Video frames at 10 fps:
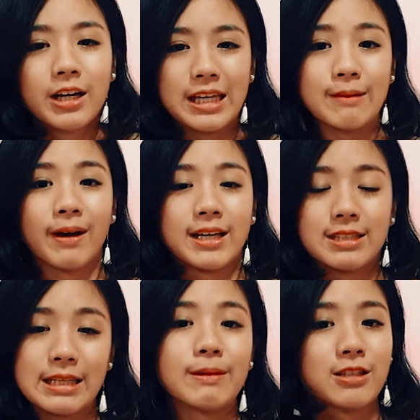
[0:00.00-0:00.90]
it might
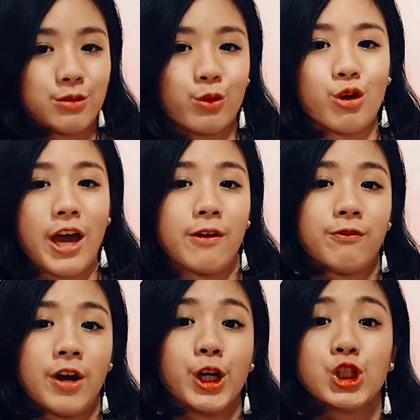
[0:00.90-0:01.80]
seem as though you have
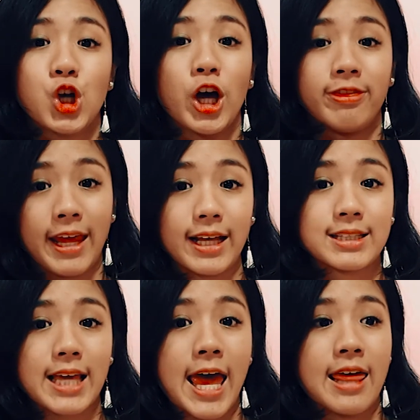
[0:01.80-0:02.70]
very short
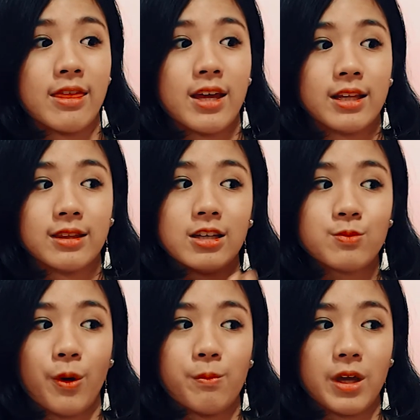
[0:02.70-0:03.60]
necks, and this
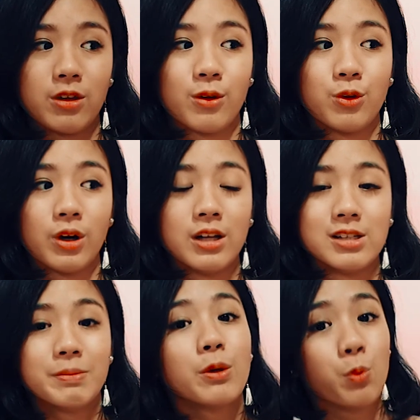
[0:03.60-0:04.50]
will make you look a
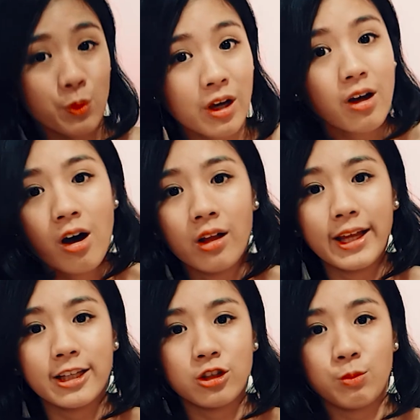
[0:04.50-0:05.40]
little bit weird, or
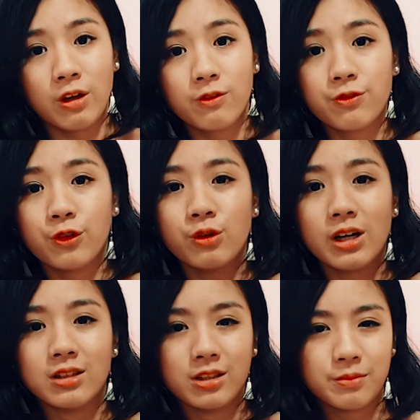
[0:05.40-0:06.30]
like you may feel
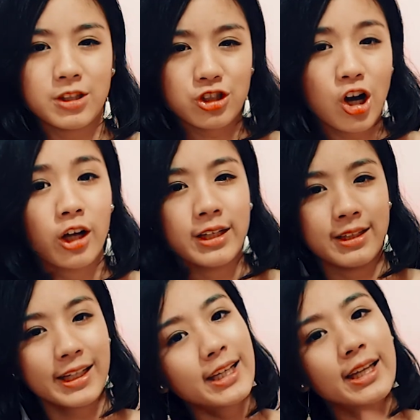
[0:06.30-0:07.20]
a little bit short
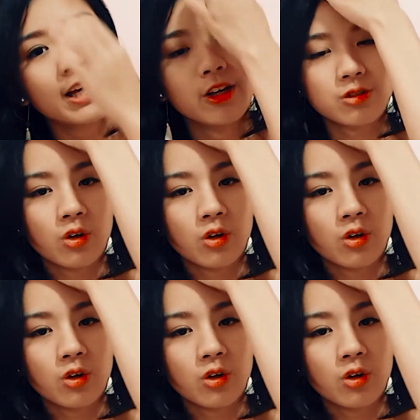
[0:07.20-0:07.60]
in it.